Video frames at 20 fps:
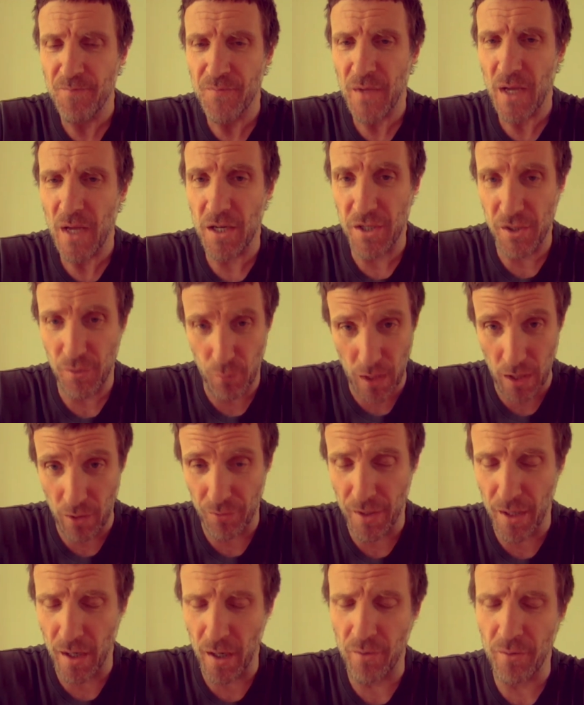As you well
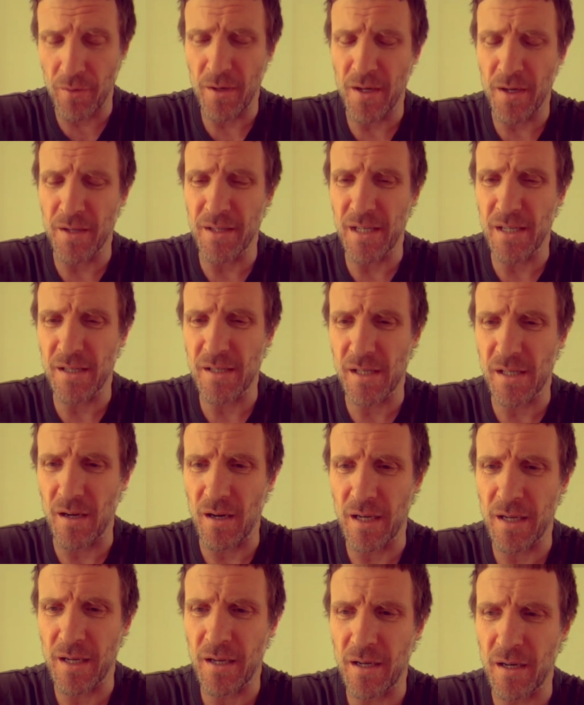know, and it's
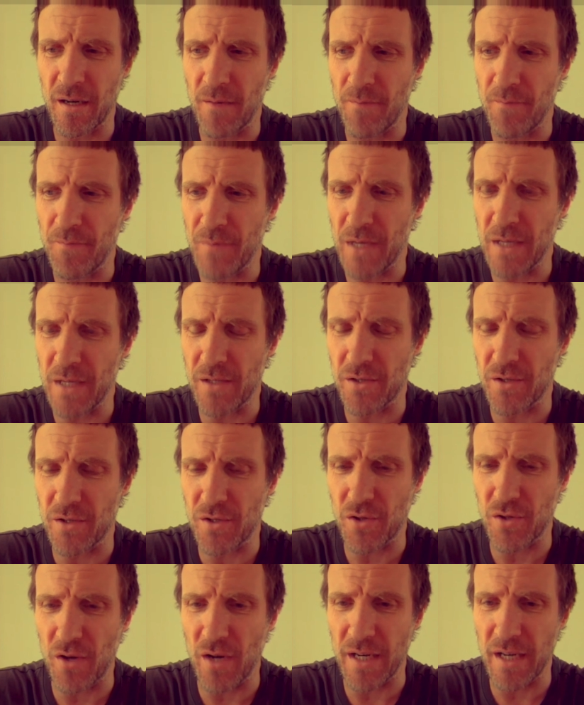like it's just
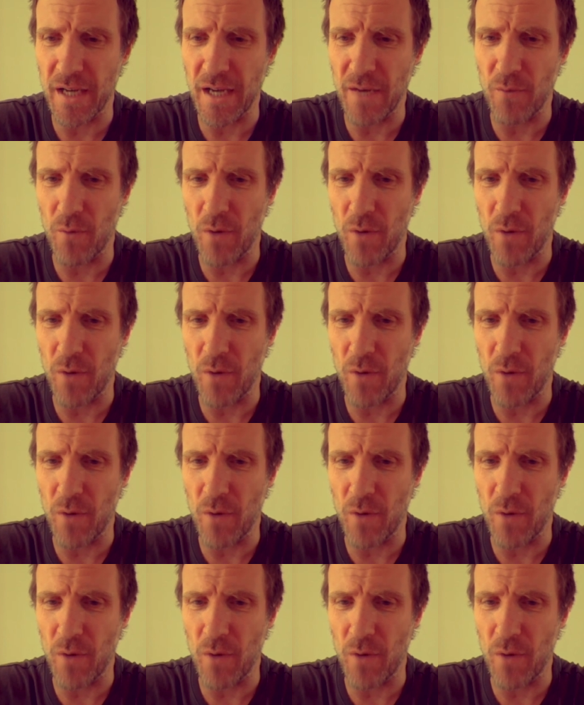trying to get